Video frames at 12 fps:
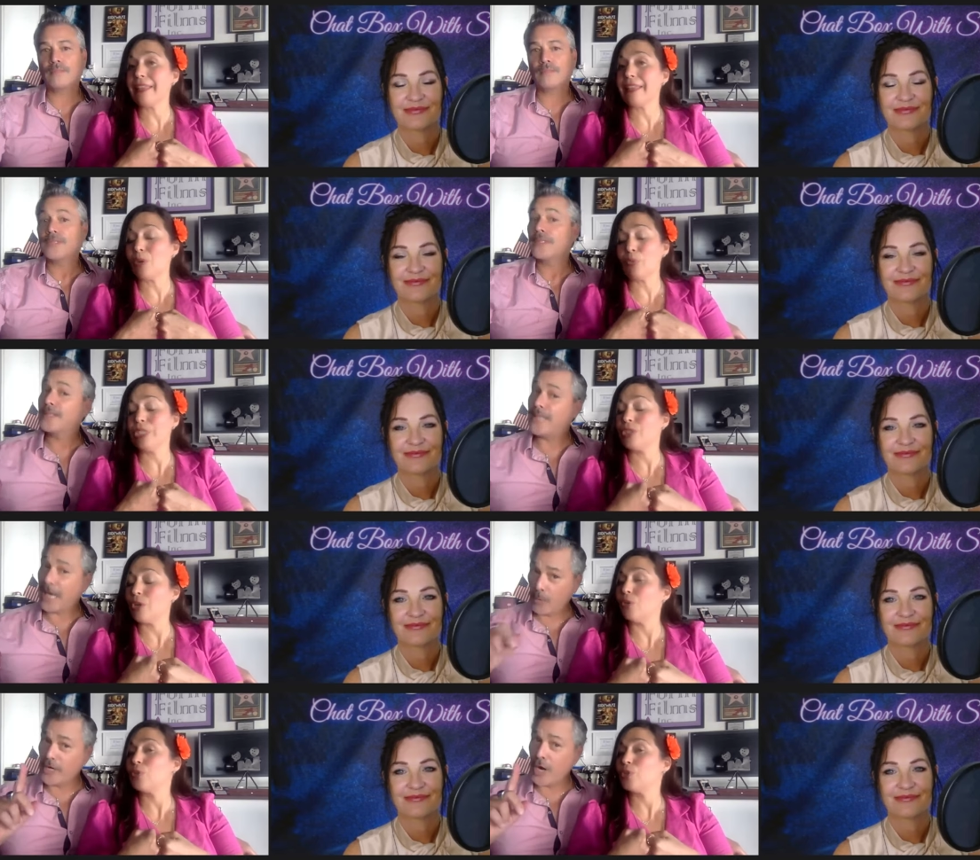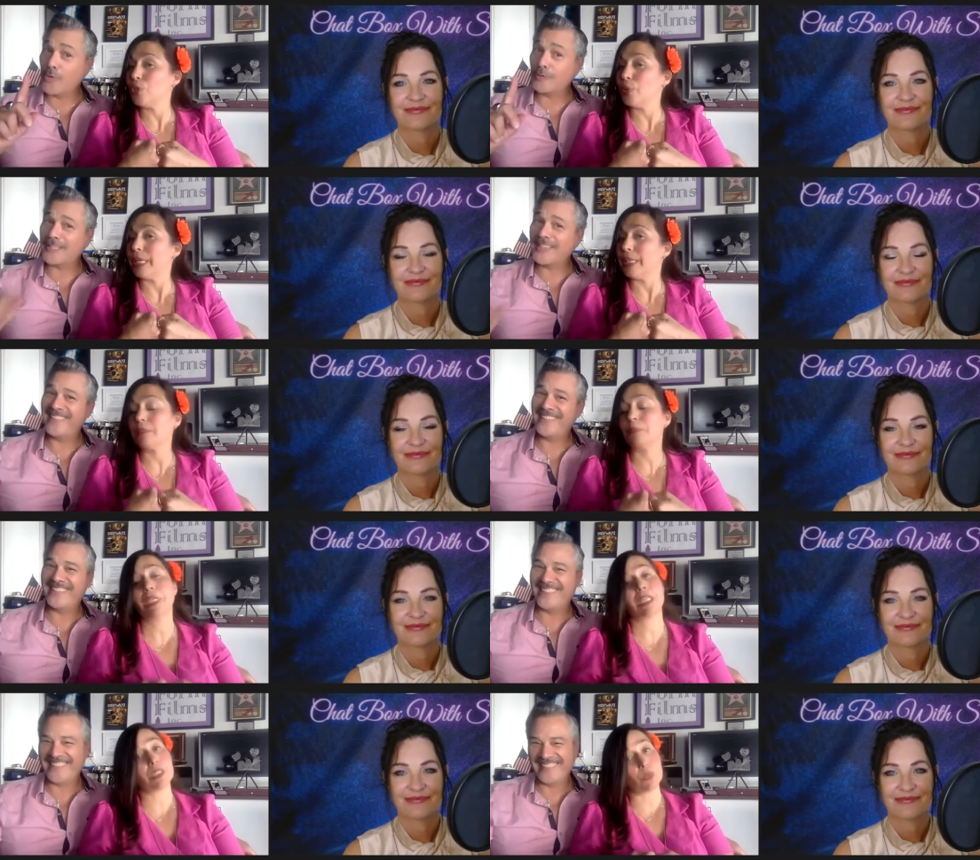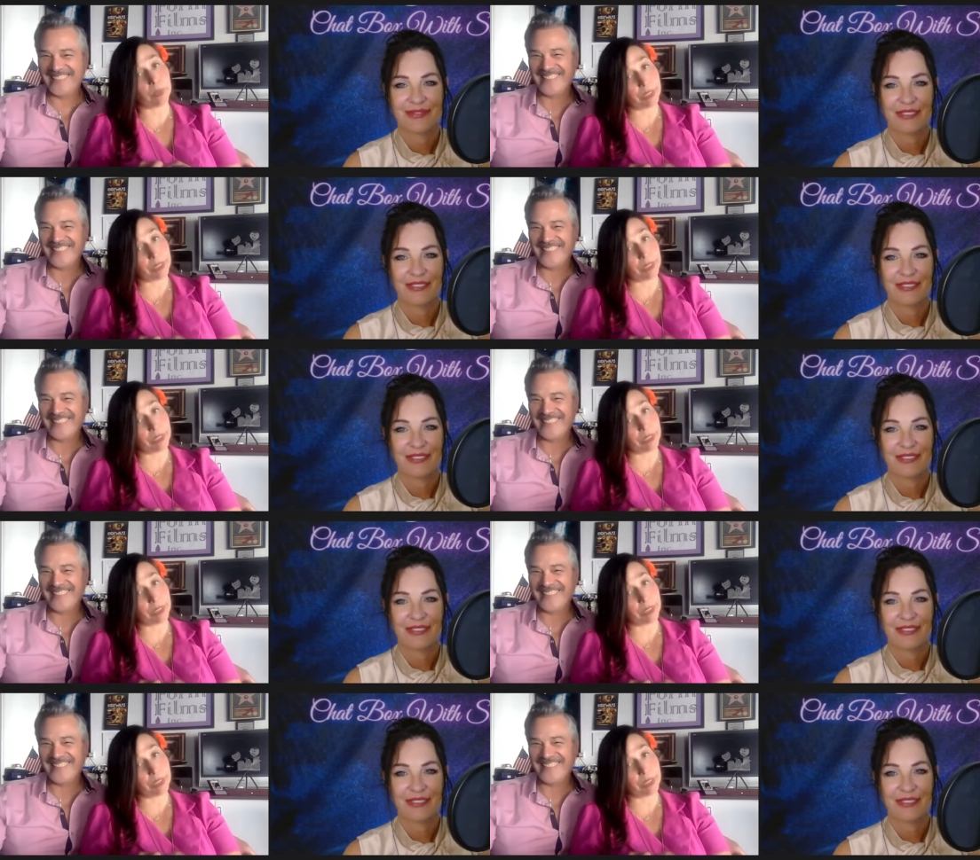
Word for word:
Speaker 1: that we, that don't, we don't, do it because yeah.